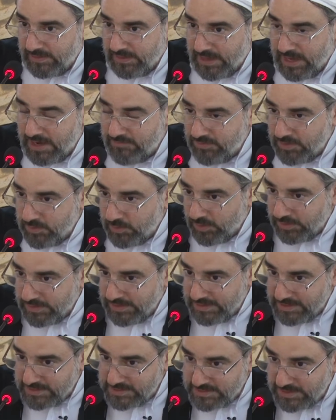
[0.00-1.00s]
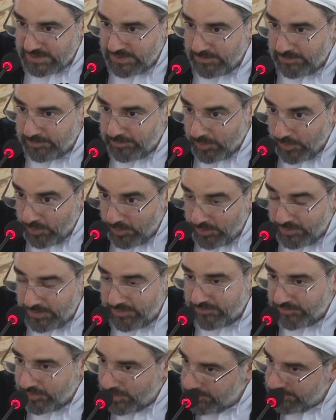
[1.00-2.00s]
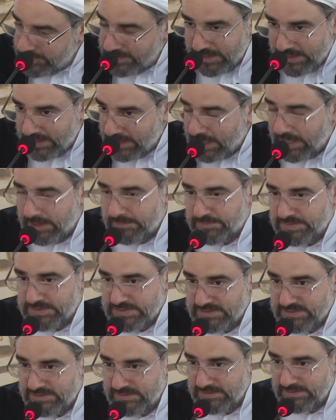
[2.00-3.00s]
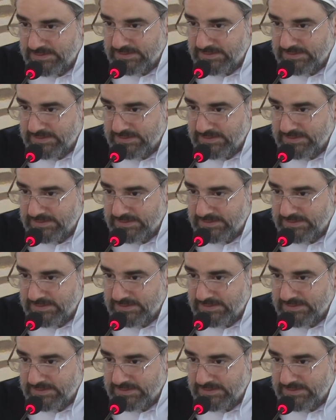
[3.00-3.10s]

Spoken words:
Everyone is born from their laps.